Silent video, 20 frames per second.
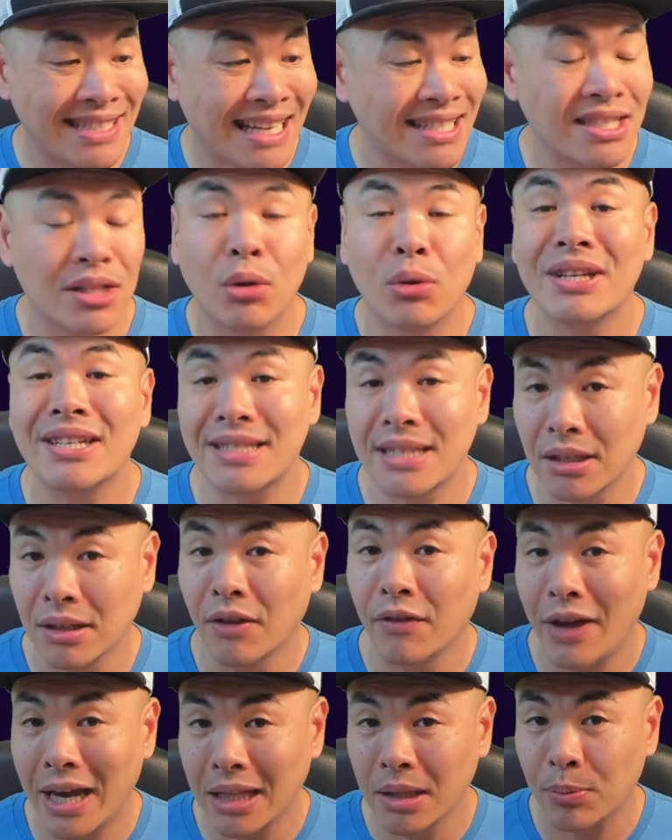that's the only skill
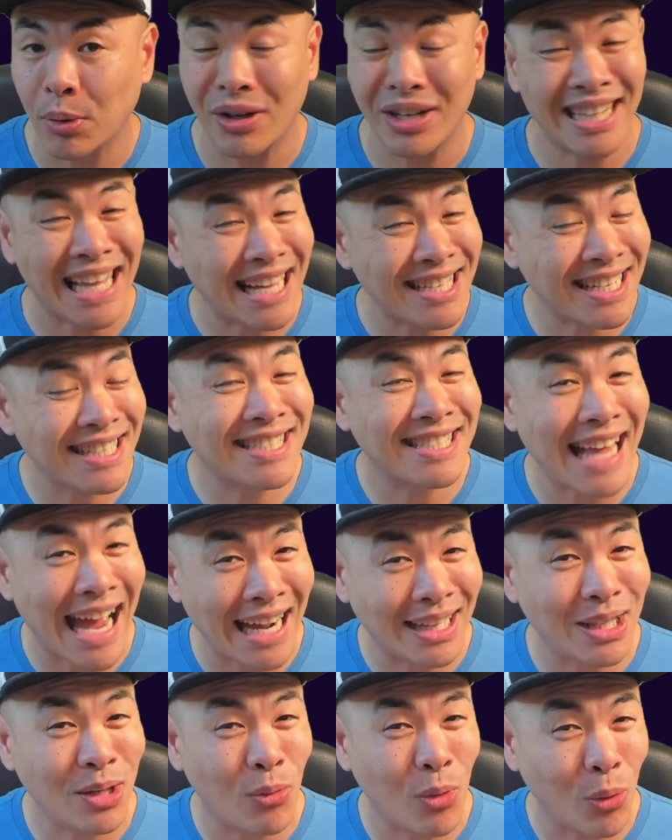available, and that's
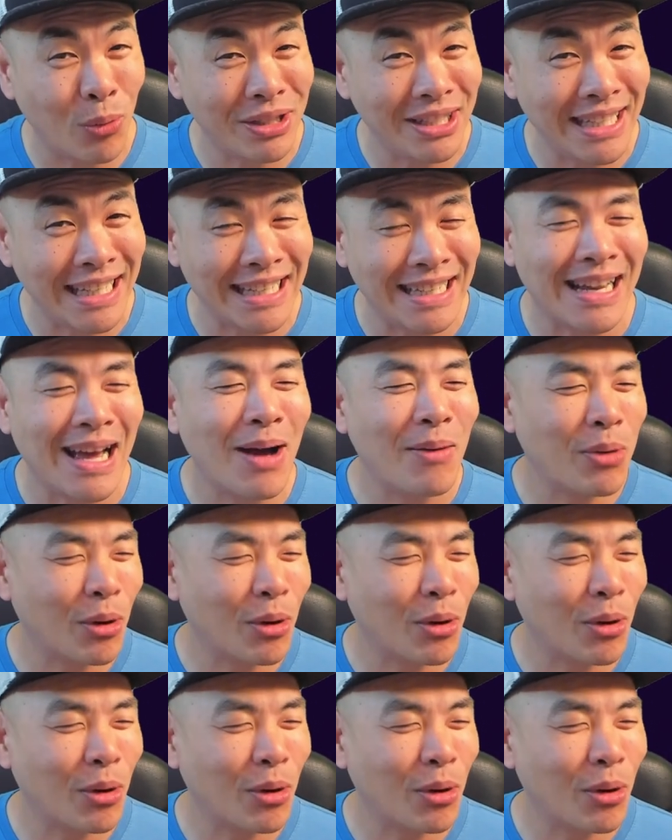exactly what we need.